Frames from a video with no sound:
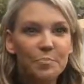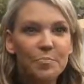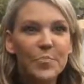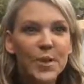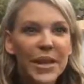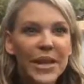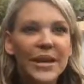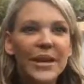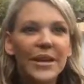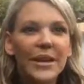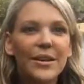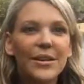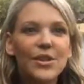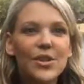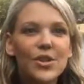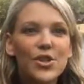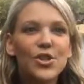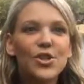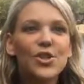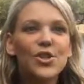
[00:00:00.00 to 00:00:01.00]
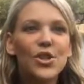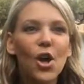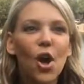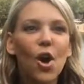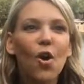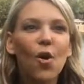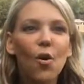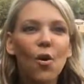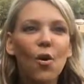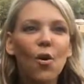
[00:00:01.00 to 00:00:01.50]
being
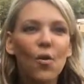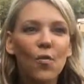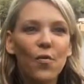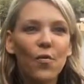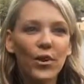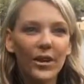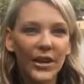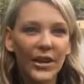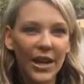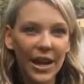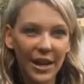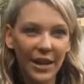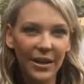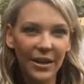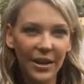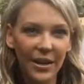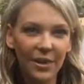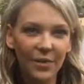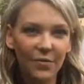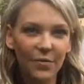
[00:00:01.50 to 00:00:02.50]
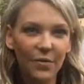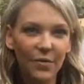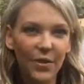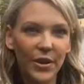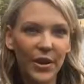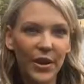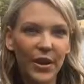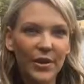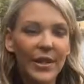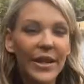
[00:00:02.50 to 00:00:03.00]
so overly negative
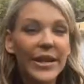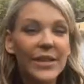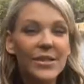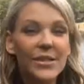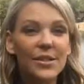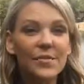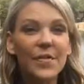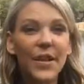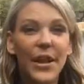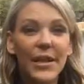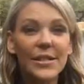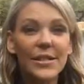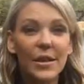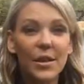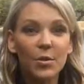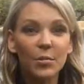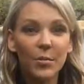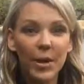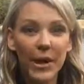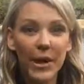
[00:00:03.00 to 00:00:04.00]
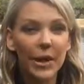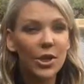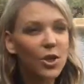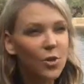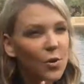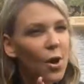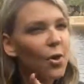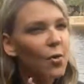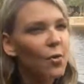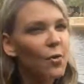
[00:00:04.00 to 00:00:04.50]
that it's affecting me. And
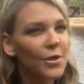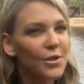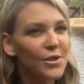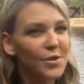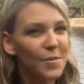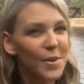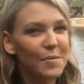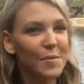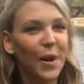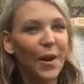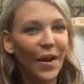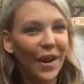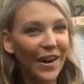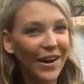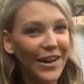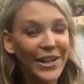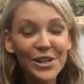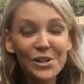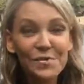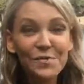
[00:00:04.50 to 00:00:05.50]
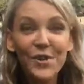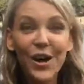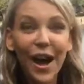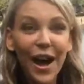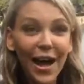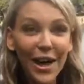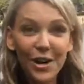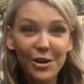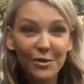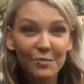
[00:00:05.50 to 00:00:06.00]
you know who those people are, and you've
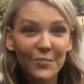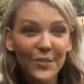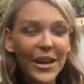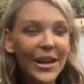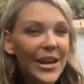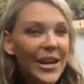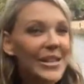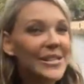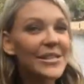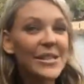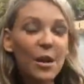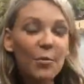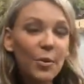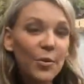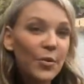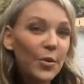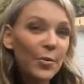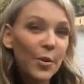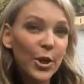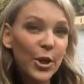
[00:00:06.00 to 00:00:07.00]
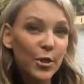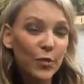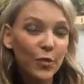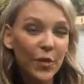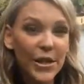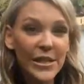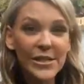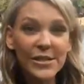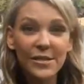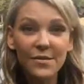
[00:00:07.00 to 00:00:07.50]
got them. And some of them are your
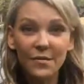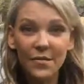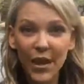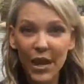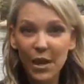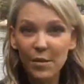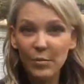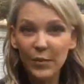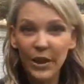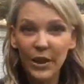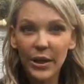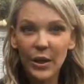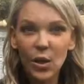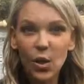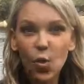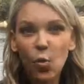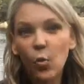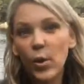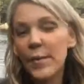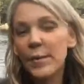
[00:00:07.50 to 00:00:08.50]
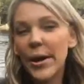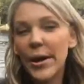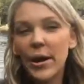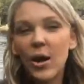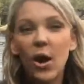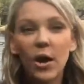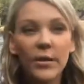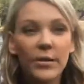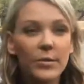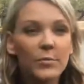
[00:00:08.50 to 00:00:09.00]
friends and family. We might
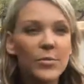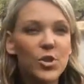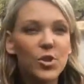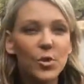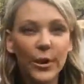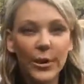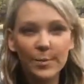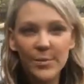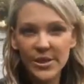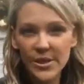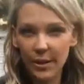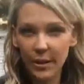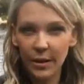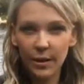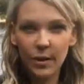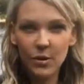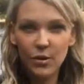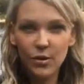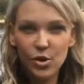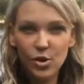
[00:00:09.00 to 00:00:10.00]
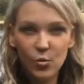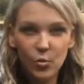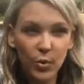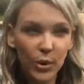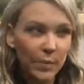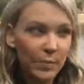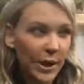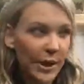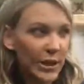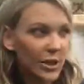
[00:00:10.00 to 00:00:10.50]
call them dream stealers.
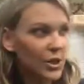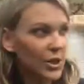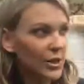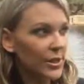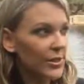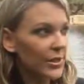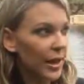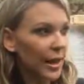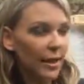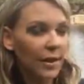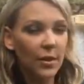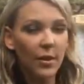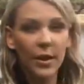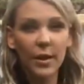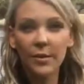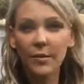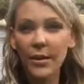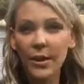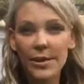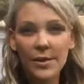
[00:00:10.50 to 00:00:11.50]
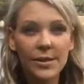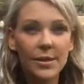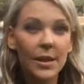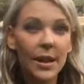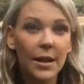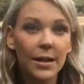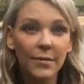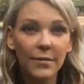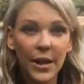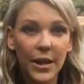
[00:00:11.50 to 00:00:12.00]
We might just say they're giving us a
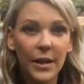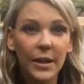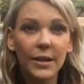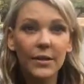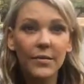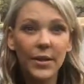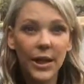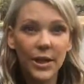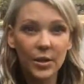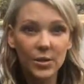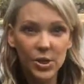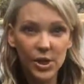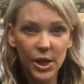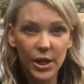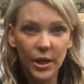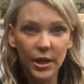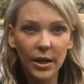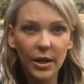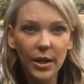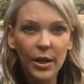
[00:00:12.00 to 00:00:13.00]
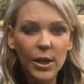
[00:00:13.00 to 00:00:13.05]
lot of negative energy.